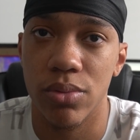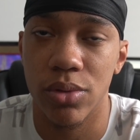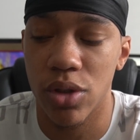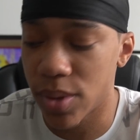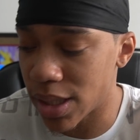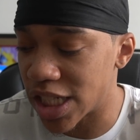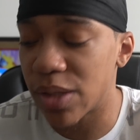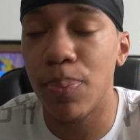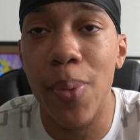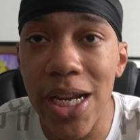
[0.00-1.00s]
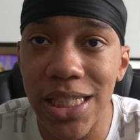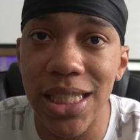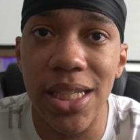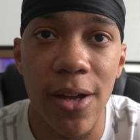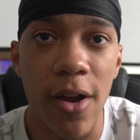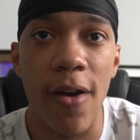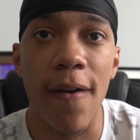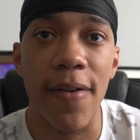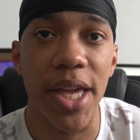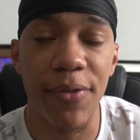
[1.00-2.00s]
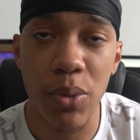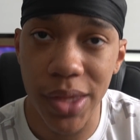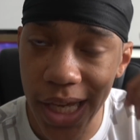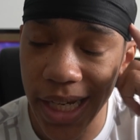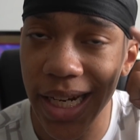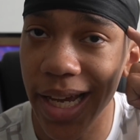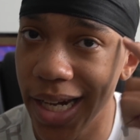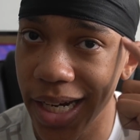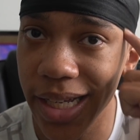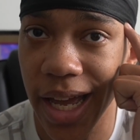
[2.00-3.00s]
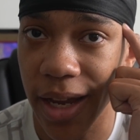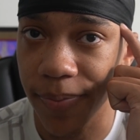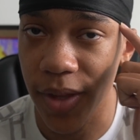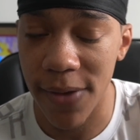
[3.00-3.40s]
You know what I'm saying? Especially if you're thinking ahead of the game.